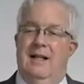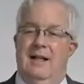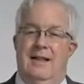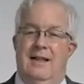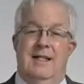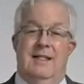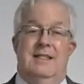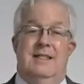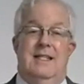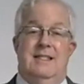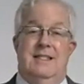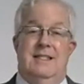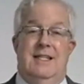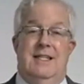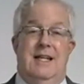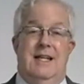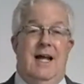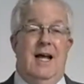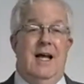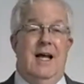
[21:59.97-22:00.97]
This is
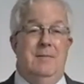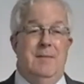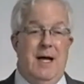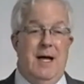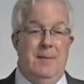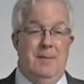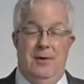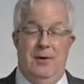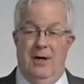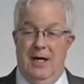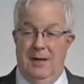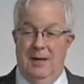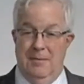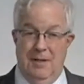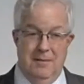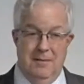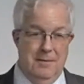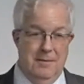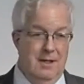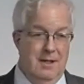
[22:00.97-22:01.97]
not my
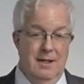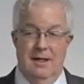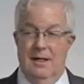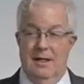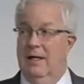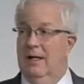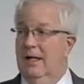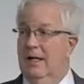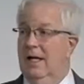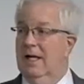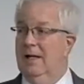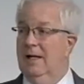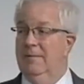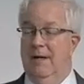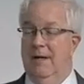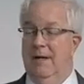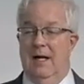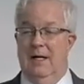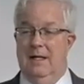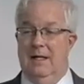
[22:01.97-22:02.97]
problem, and I
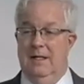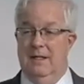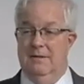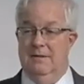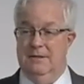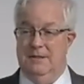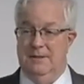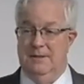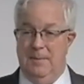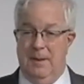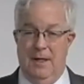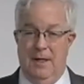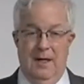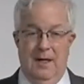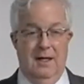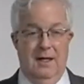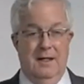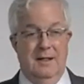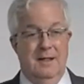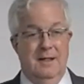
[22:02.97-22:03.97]
not going to
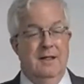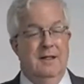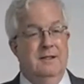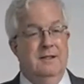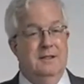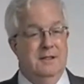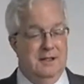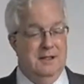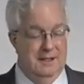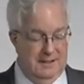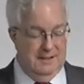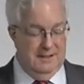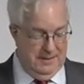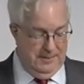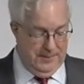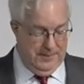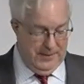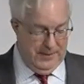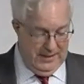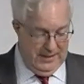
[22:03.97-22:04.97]
respond to this
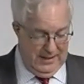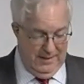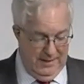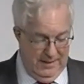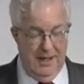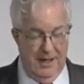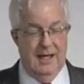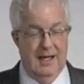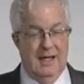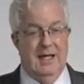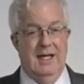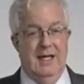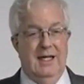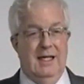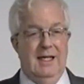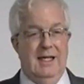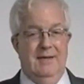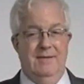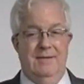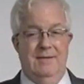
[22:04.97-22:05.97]
subpoena. I'm not going to
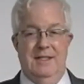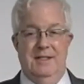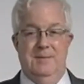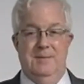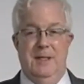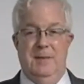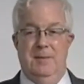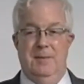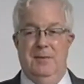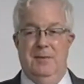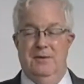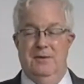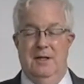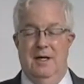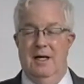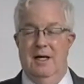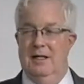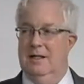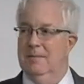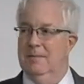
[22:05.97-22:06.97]
give these people
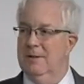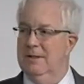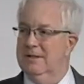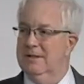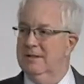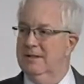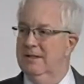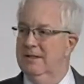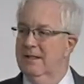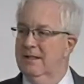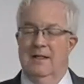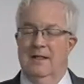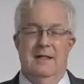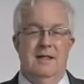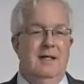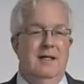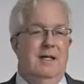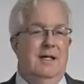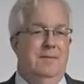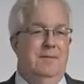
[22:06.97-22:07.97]
documents.
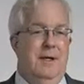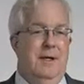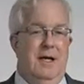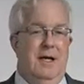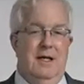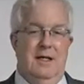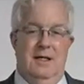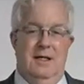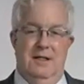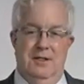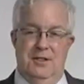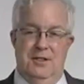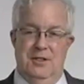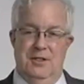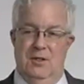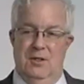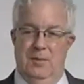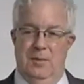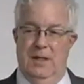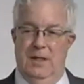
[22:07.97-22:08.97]
I'm not going to
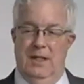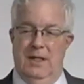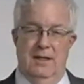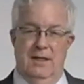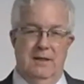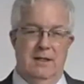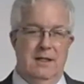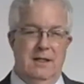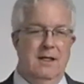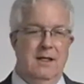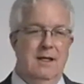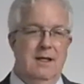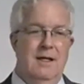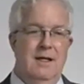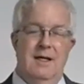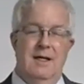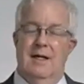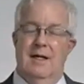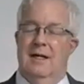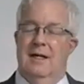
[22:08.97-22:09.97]
show up at a hearing,
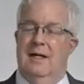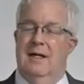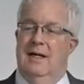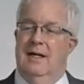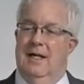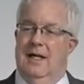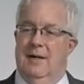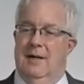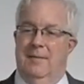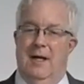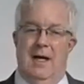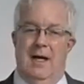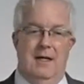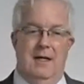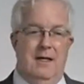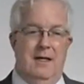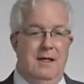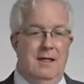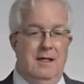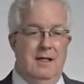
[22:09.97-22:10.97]
and I'm not
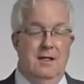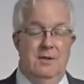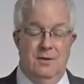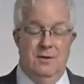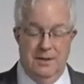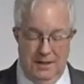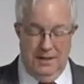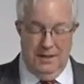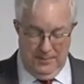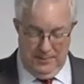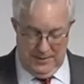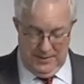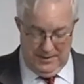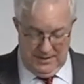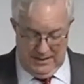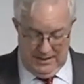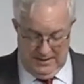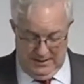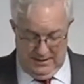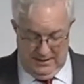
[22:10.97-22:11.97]
going to go to a
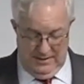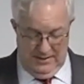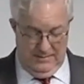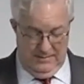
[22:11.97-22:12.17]
deposition.